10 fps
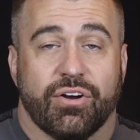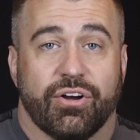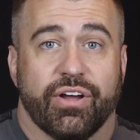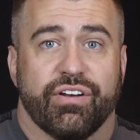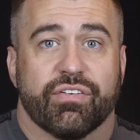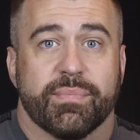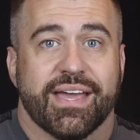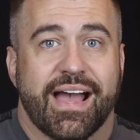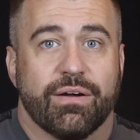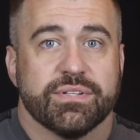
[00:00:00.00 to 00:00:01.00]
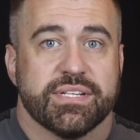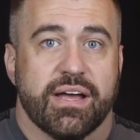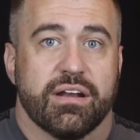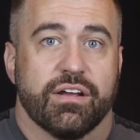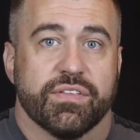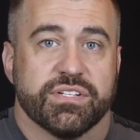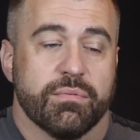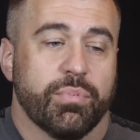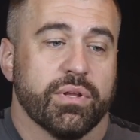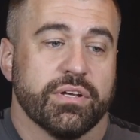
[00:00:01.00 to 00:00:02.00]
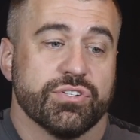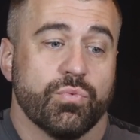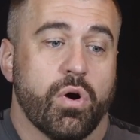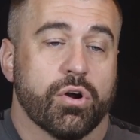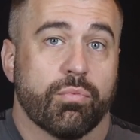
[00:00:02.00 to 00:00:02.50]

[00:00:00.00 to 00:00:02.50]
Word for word: on from the outside of the temple as you walk